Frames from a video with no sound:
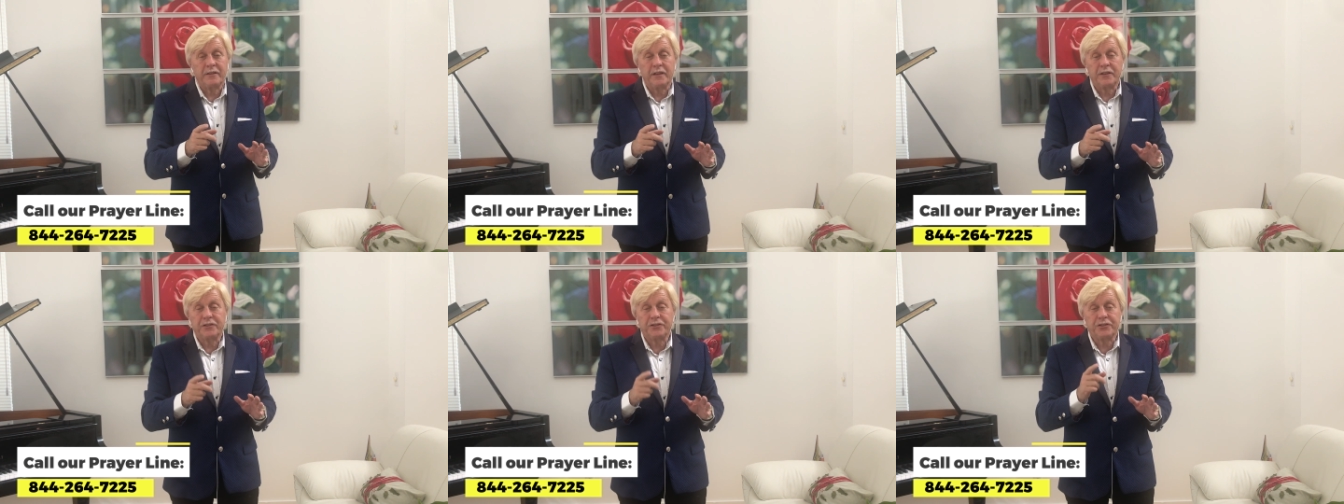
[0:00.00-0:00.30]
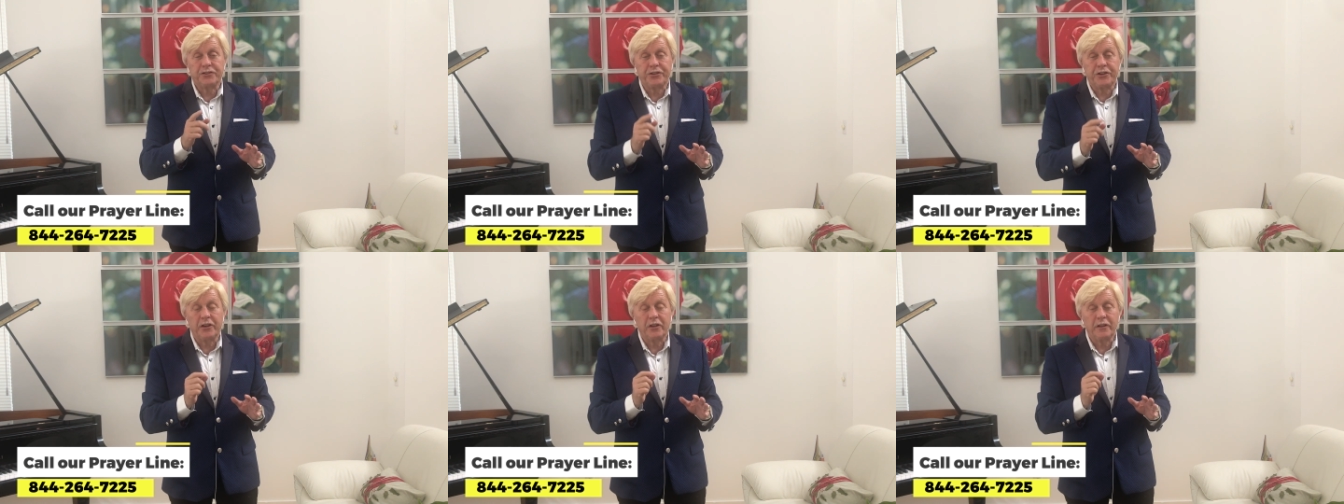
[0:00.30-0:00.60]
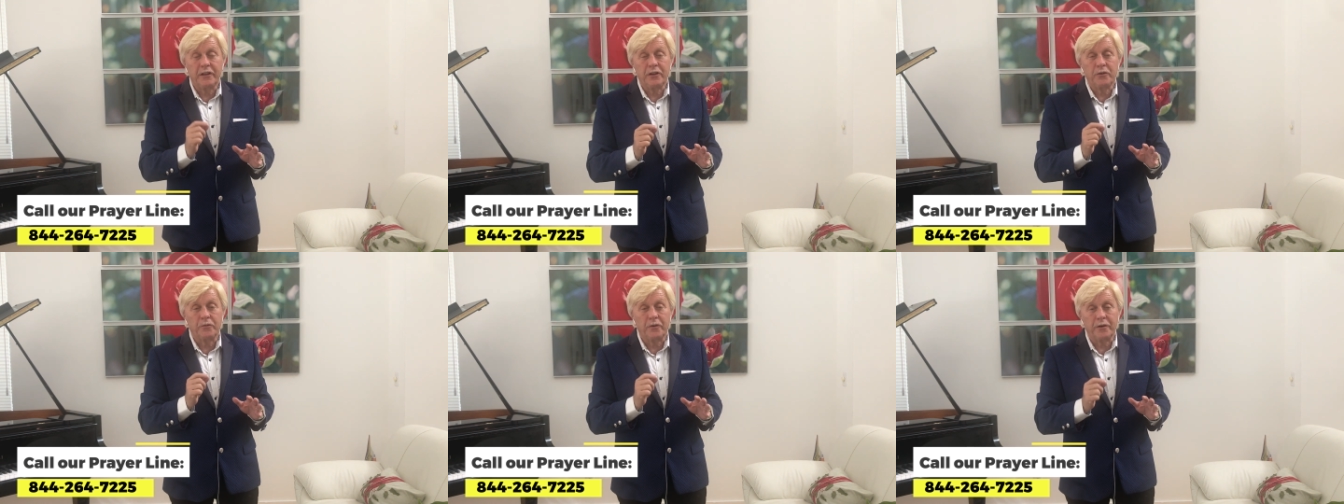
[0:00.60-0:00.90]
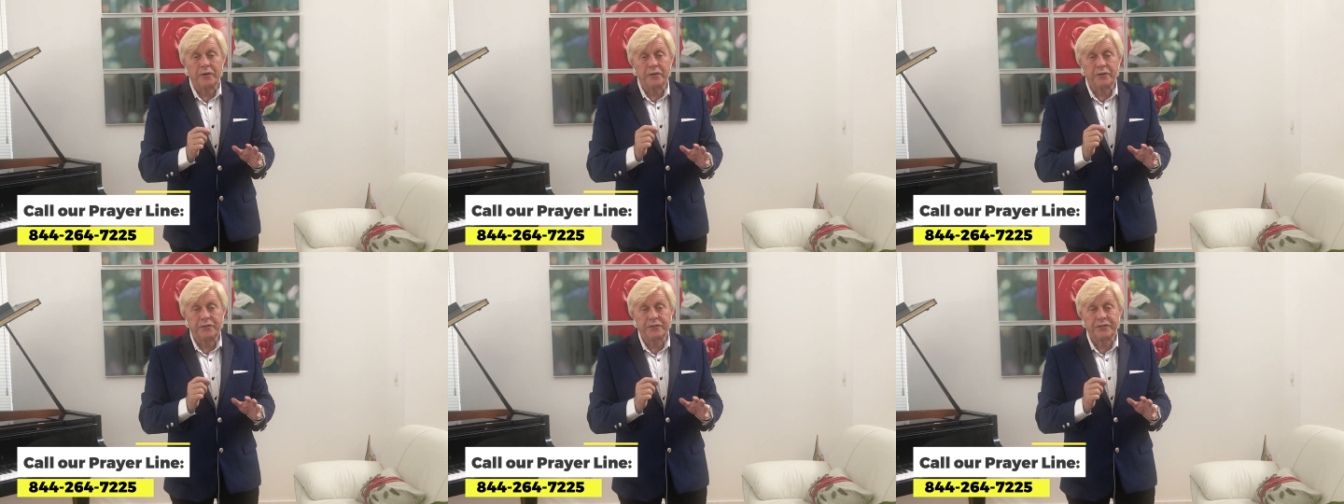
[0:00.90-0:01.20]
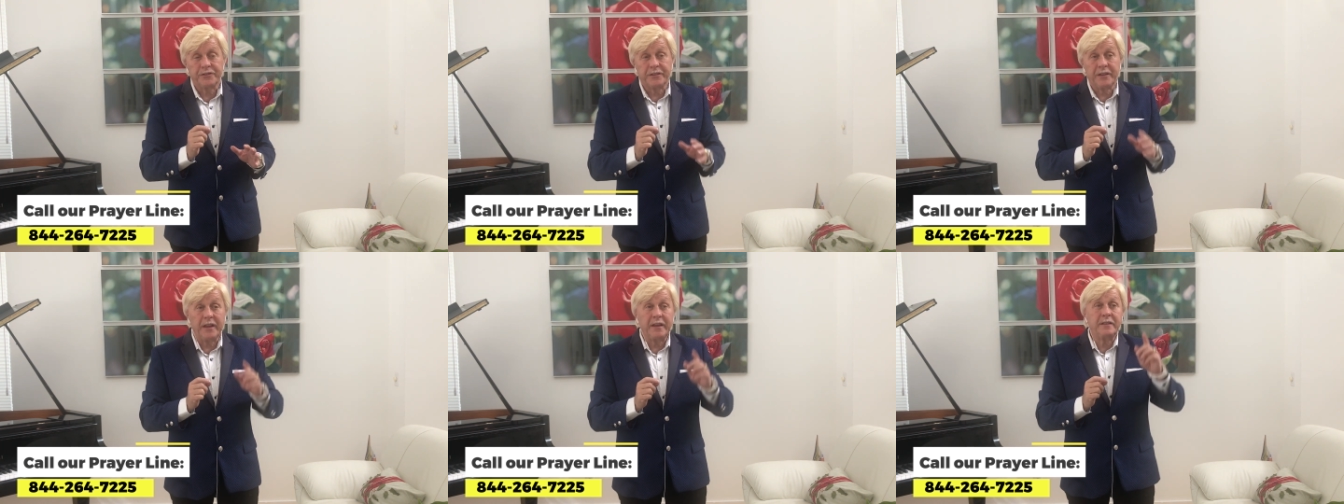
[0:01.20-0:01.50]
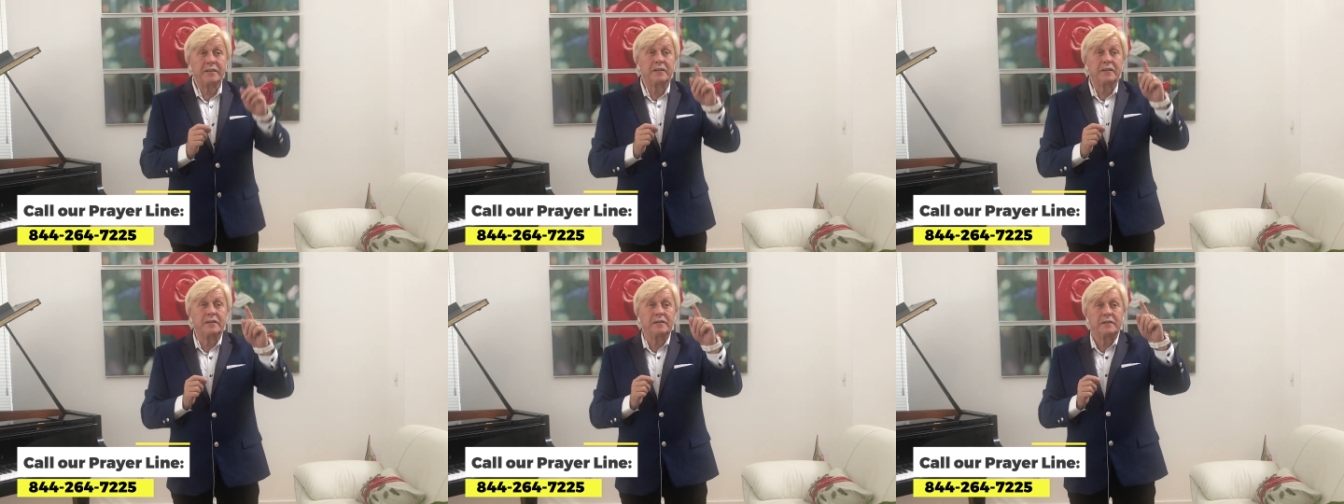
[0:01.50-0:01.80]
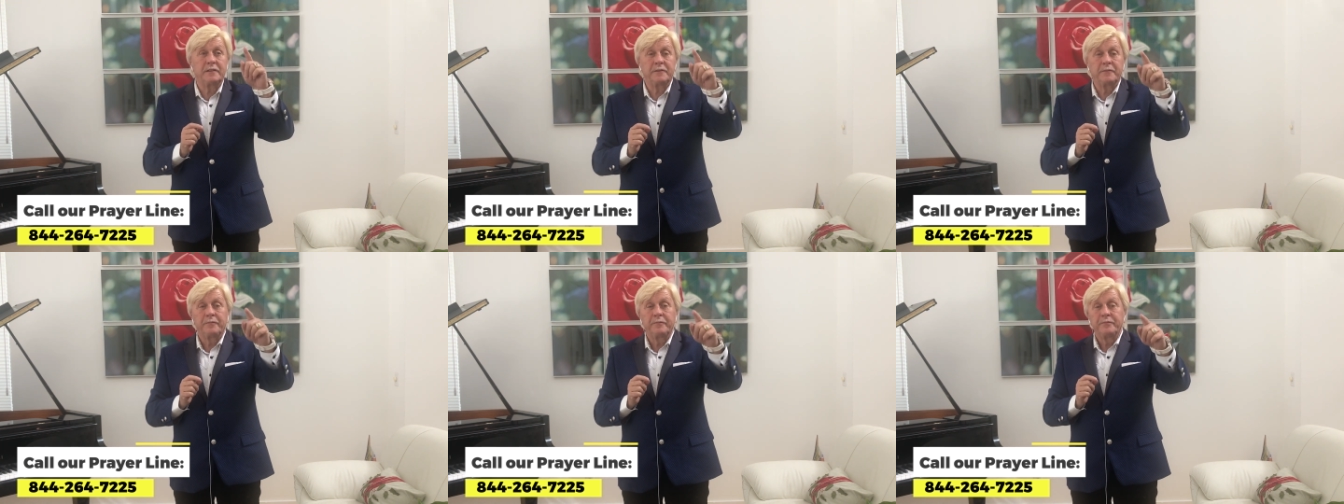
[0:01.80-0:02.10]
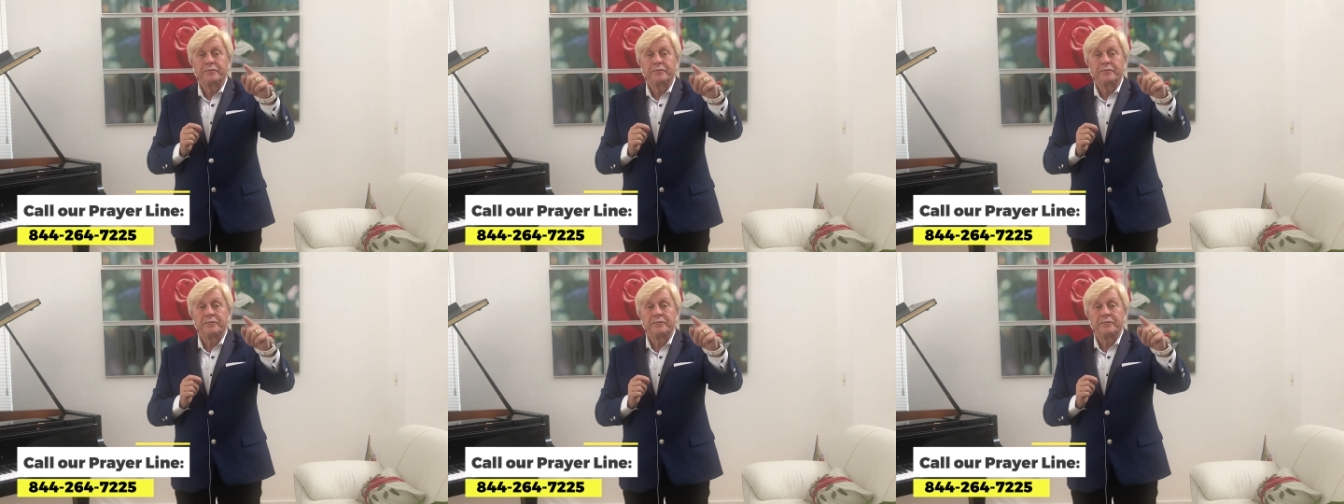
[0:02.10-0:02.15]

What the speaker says: these chilling words, Satan,